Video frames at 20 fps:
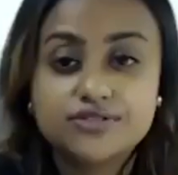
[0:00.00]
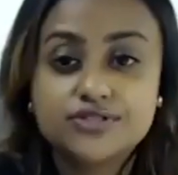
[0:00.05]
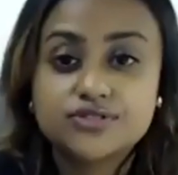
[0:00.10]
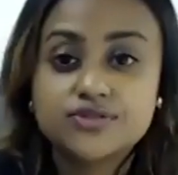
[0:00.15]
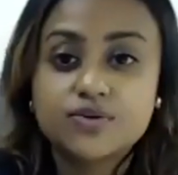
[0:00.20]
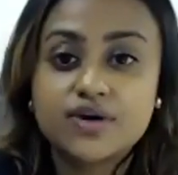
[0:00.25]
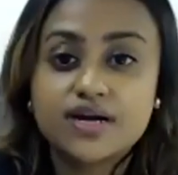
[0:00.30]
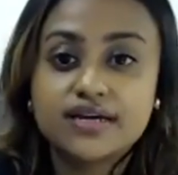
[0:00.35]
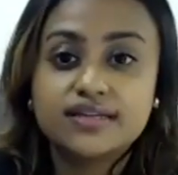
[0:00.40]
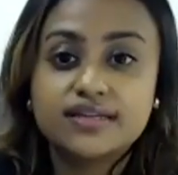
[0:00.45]
So,
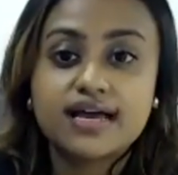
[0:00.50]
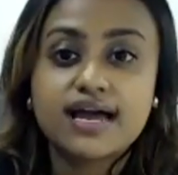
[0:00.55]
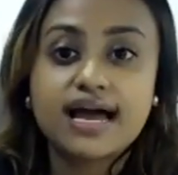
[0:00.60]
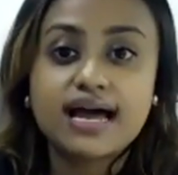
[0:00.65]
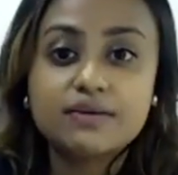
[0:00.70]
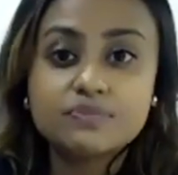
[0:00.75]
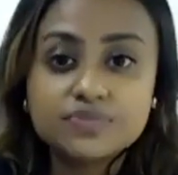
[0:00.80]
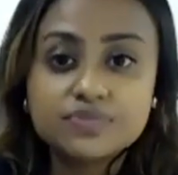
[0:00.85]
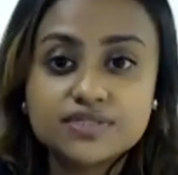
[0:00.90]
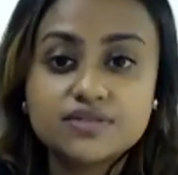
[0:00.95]
I
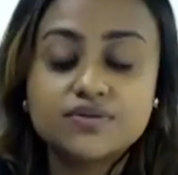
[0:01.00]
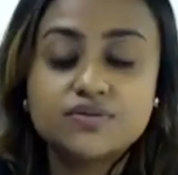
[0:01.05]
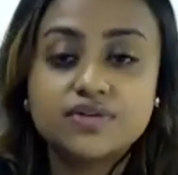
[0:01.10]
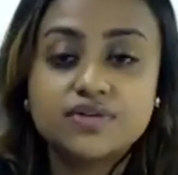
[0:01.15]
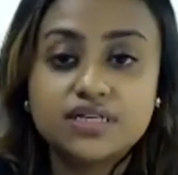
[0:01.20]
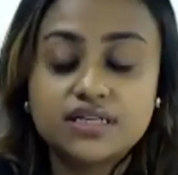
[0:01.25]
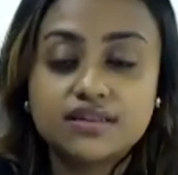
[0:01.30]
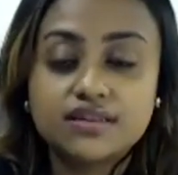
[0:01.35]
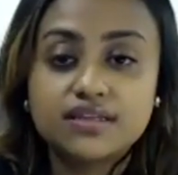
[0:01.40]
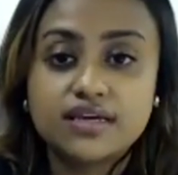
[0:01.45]

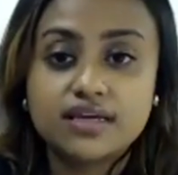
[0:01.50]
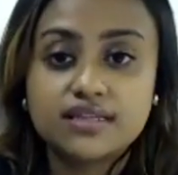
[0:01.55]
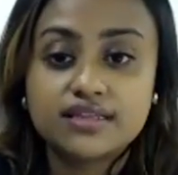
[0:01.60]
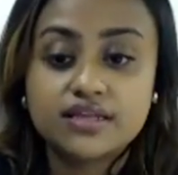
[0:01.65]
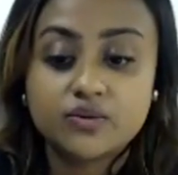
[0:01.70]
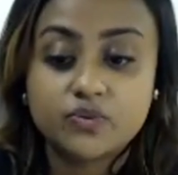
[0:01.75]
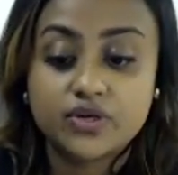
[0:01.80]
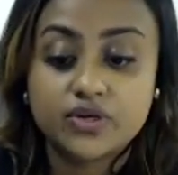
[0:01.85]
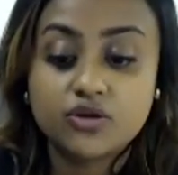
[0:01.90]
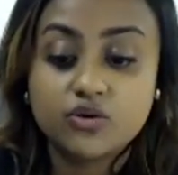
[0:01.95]
absolutely think
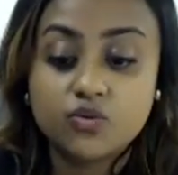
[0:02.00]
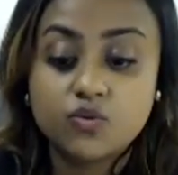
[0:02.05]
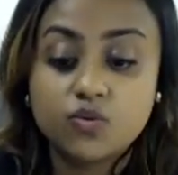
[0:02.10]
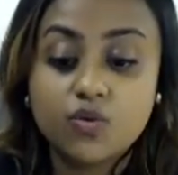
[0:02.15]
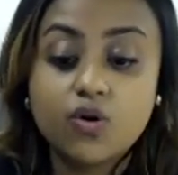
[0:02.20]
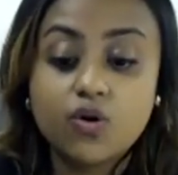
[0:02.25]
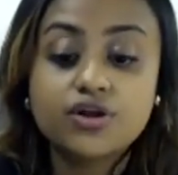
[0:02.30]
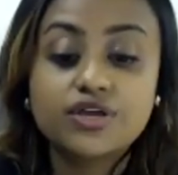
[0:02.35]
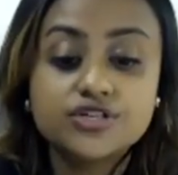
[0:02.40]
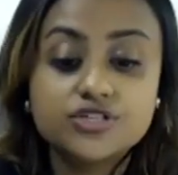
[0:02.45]
that when you
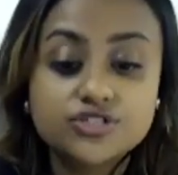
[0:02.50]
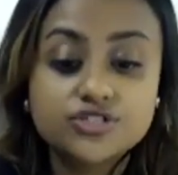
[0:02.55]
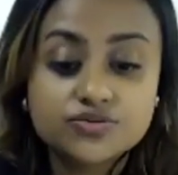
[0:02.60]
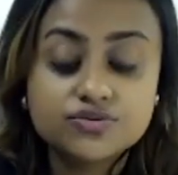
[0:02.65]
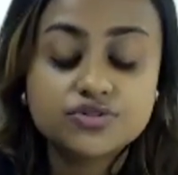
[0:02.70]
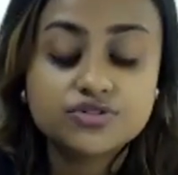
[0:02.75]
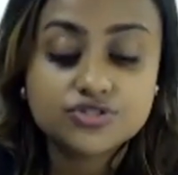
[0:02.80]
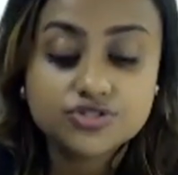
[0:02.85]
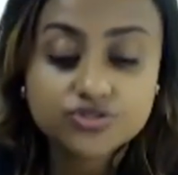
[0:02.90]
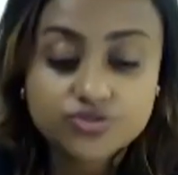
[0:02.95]
walk into
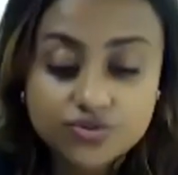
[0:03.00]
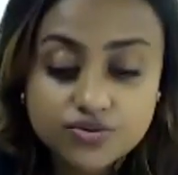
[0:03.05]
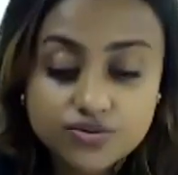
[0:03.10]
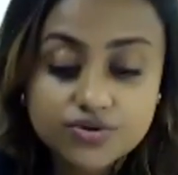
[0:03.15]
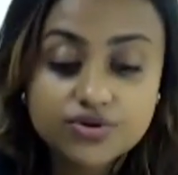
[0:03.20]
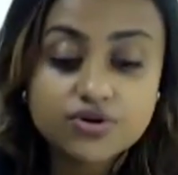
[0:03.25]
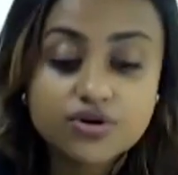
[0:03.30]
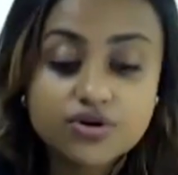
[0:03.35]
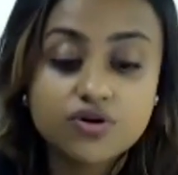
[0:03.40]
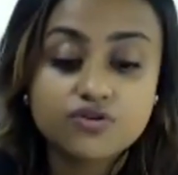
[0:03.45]
the
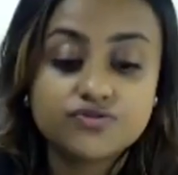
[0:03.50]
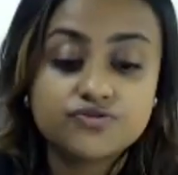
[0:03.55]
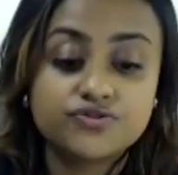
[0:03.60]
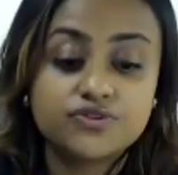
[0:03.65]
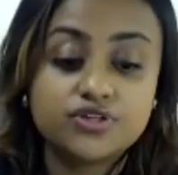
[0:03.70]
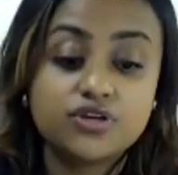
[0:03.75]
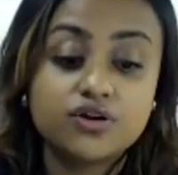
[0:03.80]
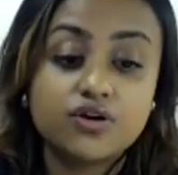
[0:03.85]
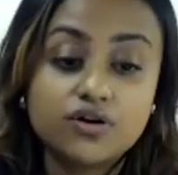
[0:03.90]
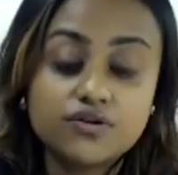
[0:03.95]
door of
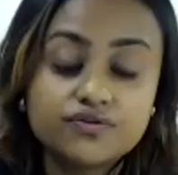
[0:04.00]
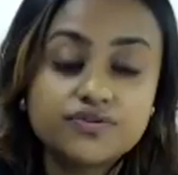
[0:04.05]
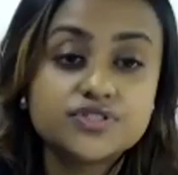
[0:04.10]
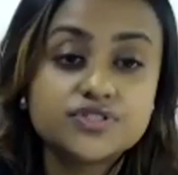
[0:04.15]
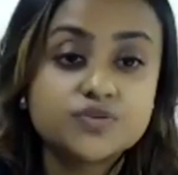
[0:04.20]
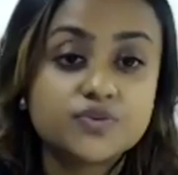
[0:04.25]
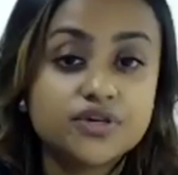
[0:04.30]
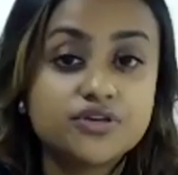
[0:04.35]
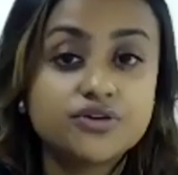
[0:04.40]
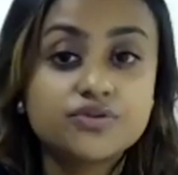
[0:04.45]
the office
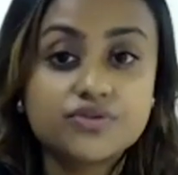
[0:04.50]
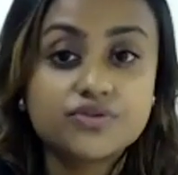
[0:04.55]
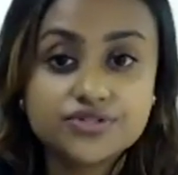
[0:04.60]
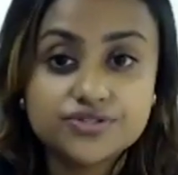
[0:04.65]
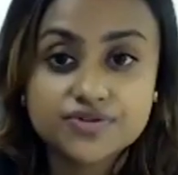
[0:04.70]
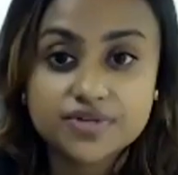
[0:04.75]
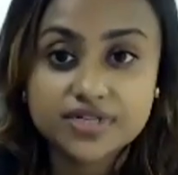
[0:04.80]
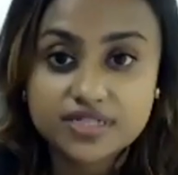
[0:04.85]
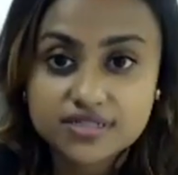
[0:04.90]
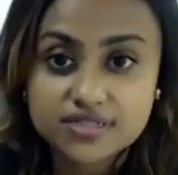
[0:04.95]
where you're going
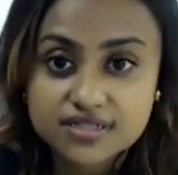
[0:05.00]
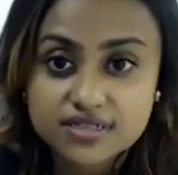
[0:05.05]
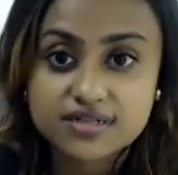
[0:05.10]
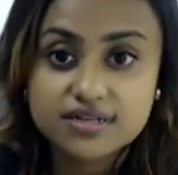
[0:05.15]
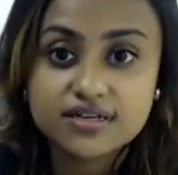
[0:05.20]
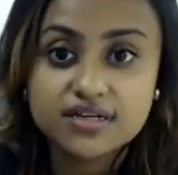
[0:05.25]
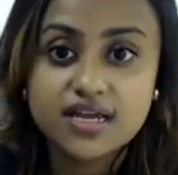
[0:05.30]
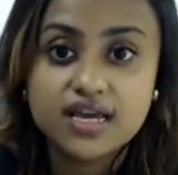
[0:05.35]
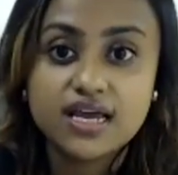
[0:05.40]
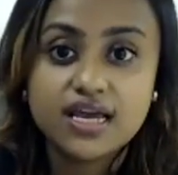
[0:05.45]
to intern,